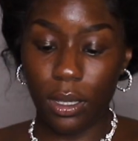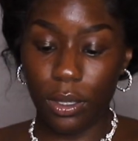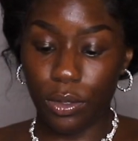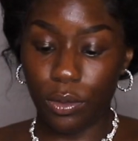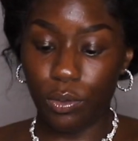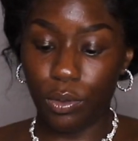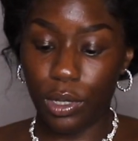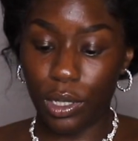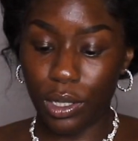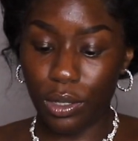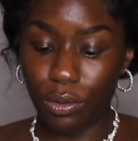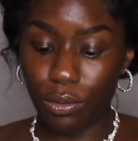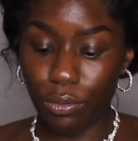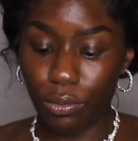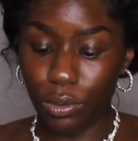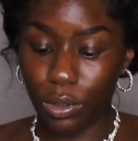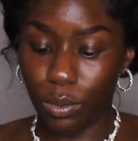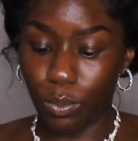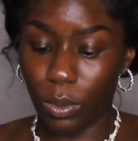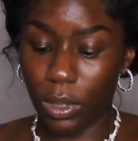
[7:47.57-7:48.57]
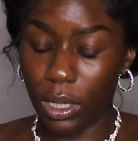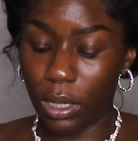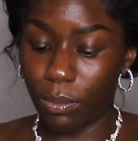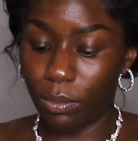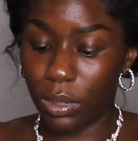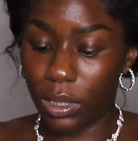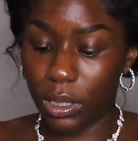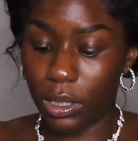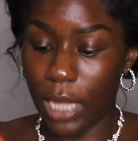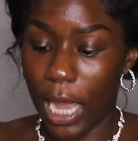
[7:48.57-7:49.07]
You can use one of them
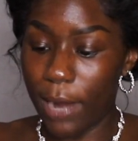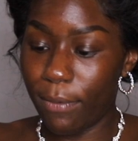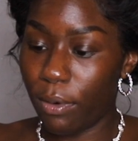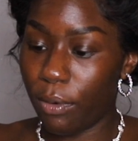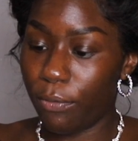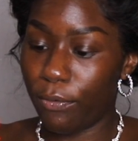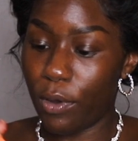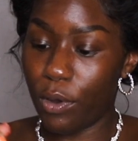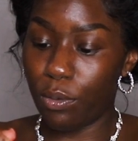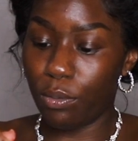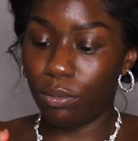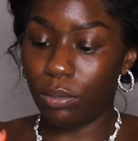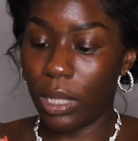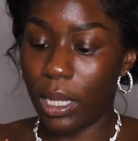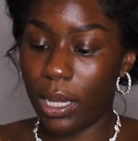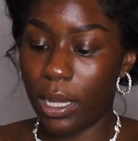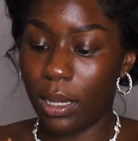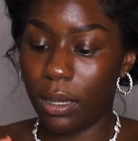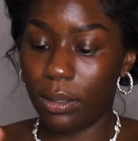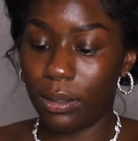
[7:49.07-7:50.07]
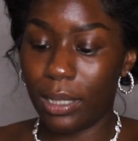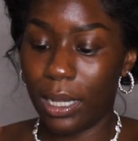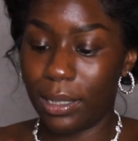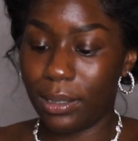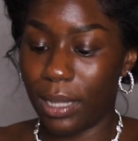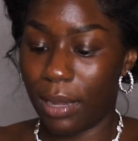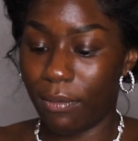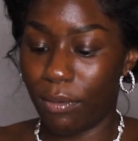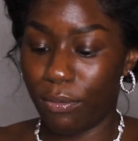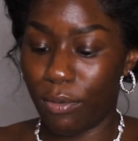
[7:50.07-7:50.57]
styrofoam things, not
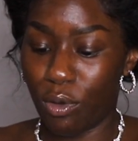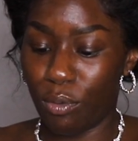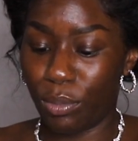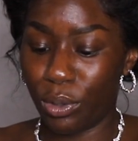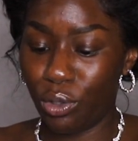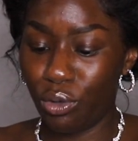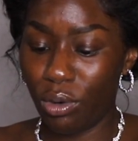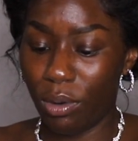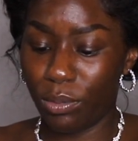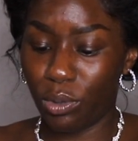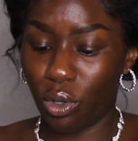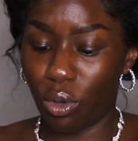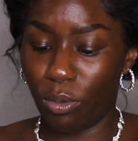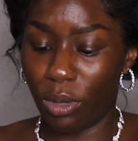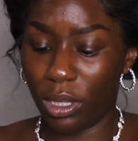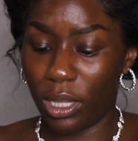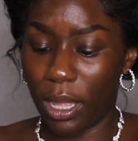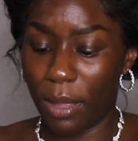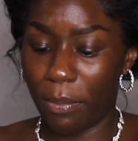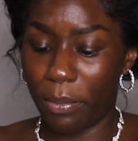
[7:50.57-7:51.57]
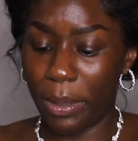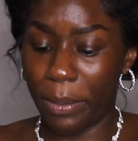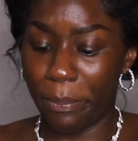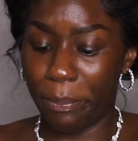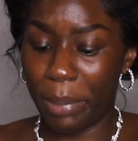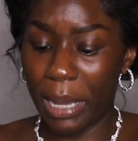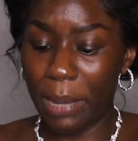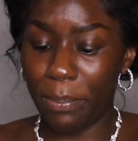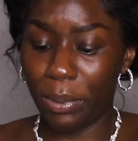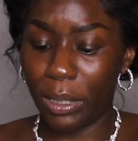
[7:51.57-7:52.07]
styrofoam, but you know what I'm talking about, that them
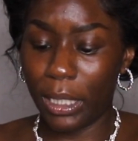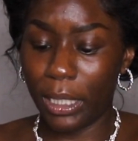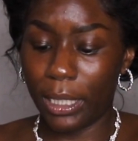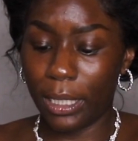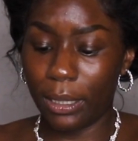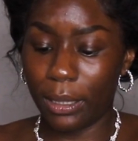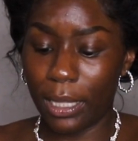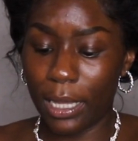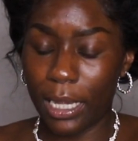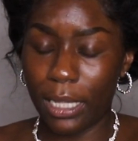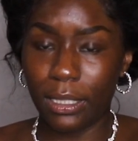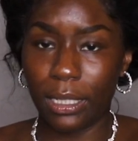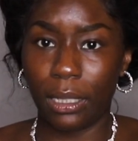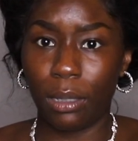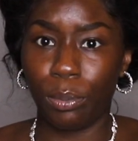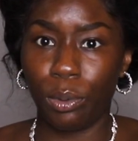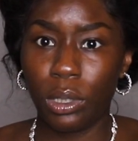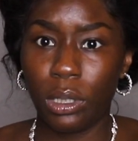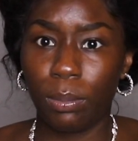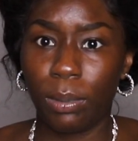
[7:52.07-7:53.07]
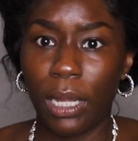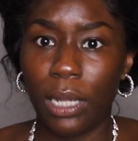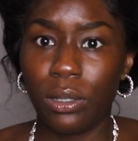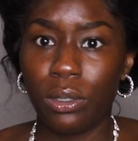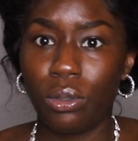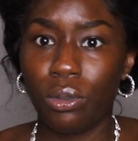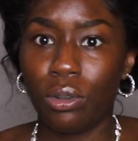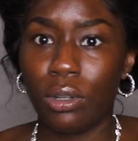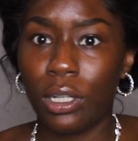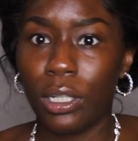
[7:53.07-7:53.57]
paper looking things at the beauty supply
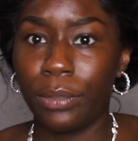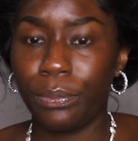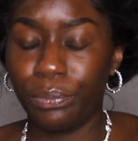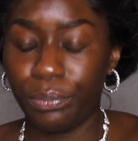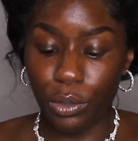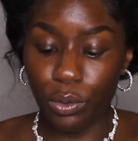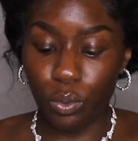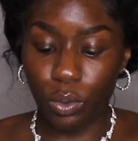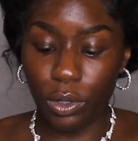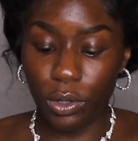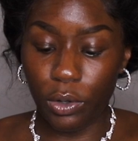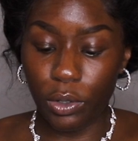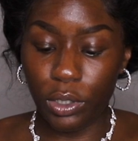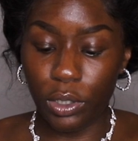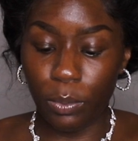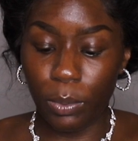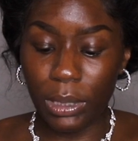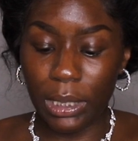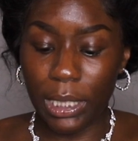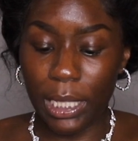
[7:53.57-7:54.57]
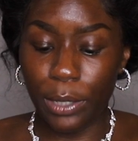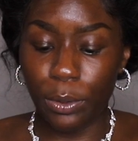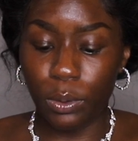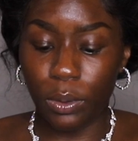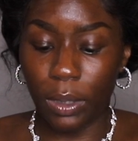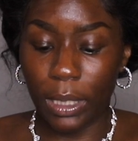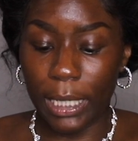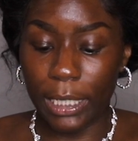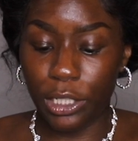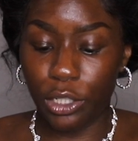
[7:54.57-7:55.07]
store. You can use one of those, the ones that they use
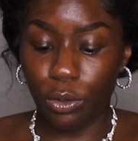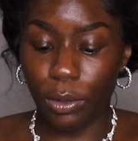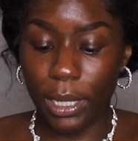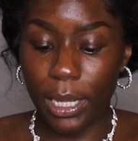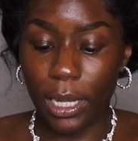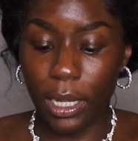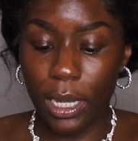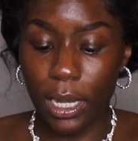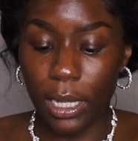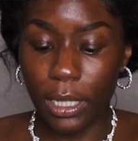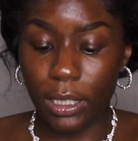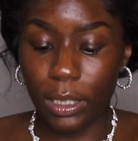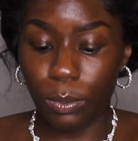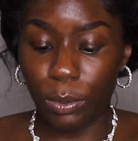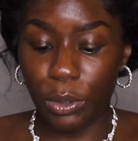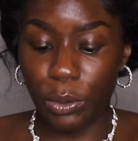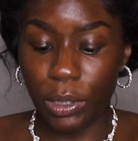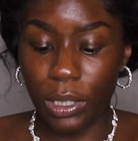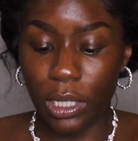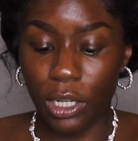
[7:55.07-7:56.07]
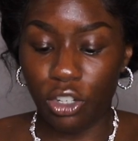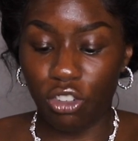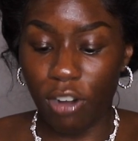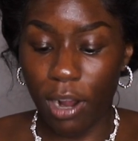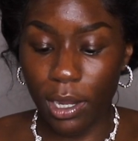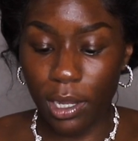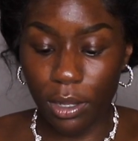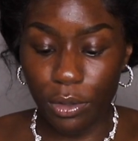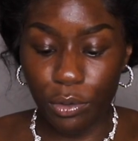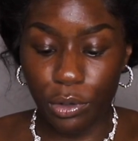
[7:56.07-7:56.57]
on like short haircuts when you're under the
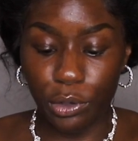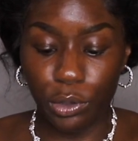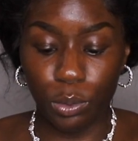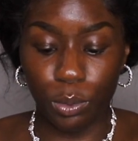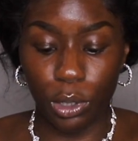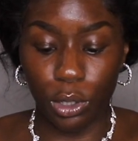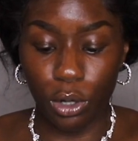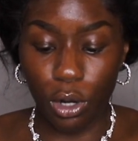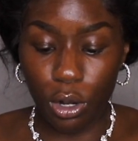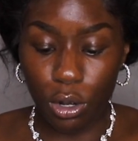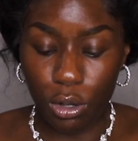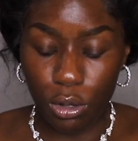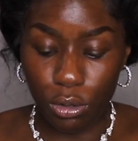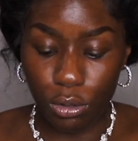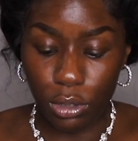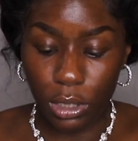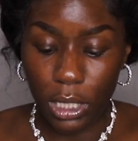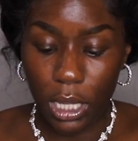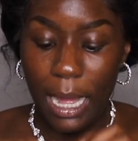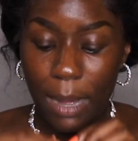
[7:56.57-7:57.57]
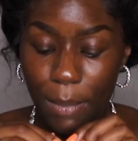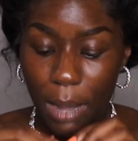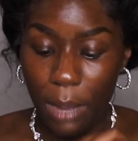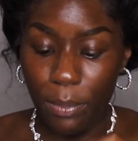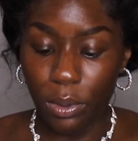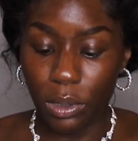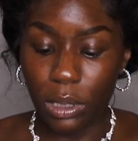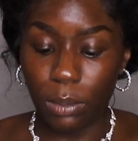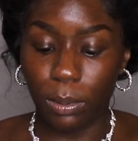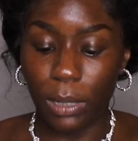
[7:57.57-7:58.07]
dryer. You can use one of those. At my
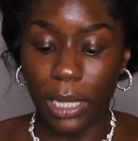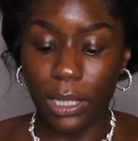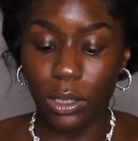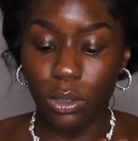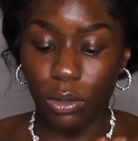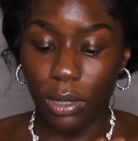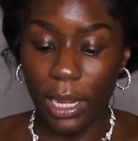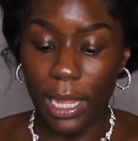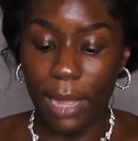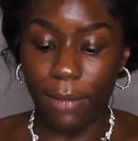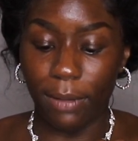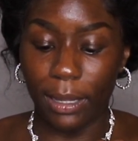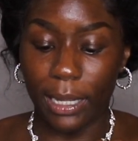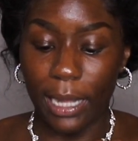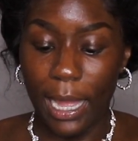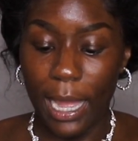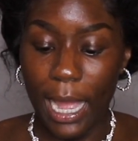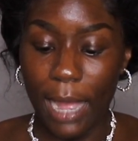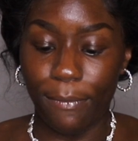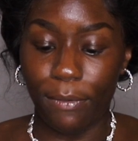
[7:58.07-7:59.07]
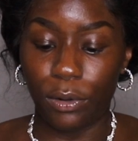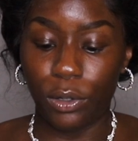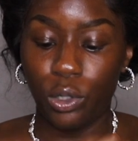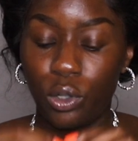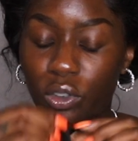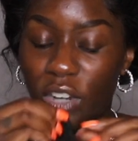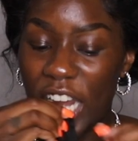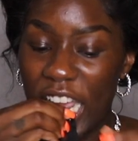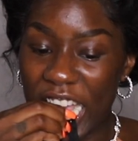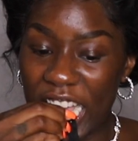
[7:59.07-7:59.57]
beauty supply store, they have like a half a
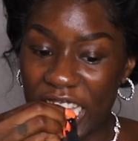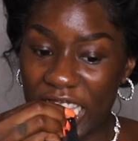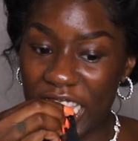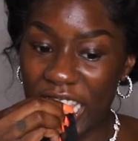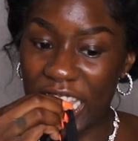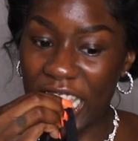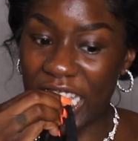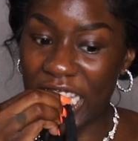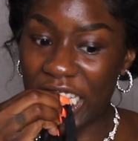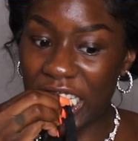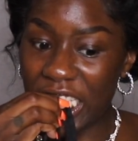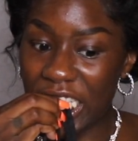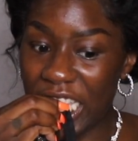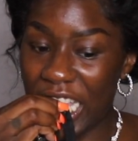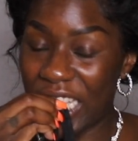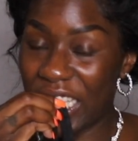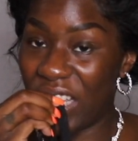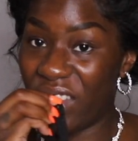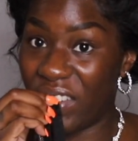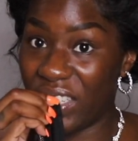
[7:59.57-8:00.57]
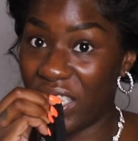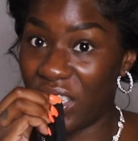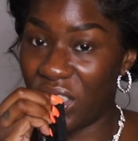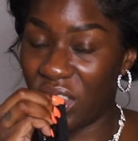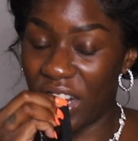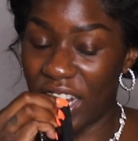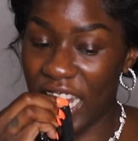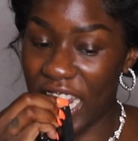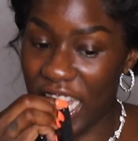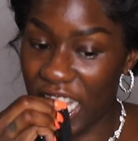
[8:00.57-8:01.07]
do-rag thing. That's how I'm about to use
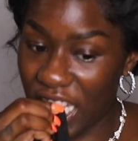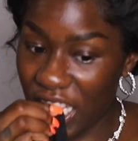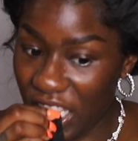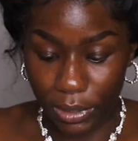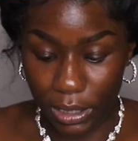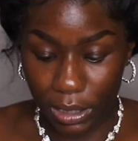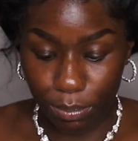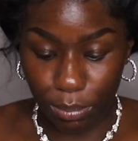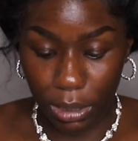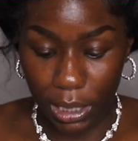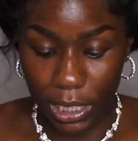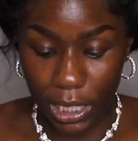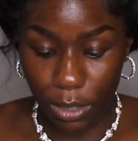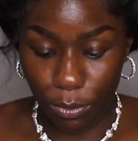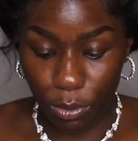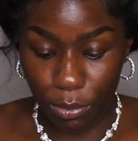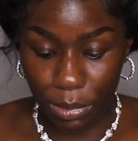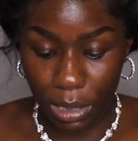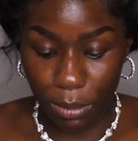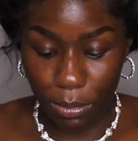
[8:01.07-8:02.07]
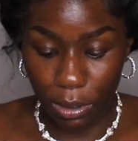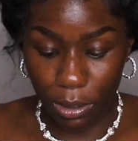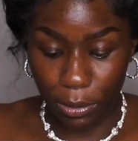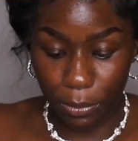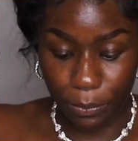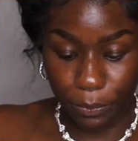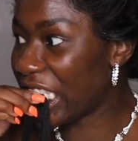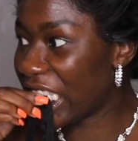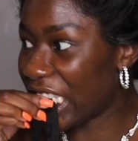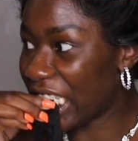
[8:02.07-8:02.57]
right now. It's playing with me, but
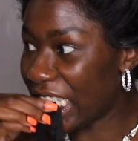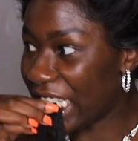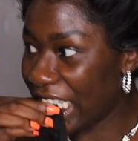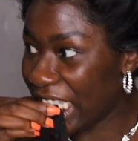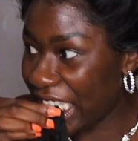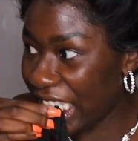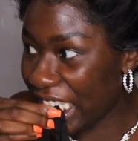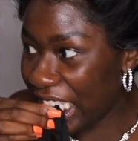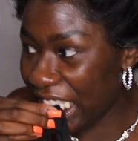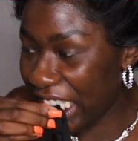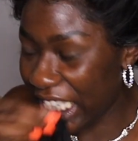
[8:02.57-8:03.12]
it's all right.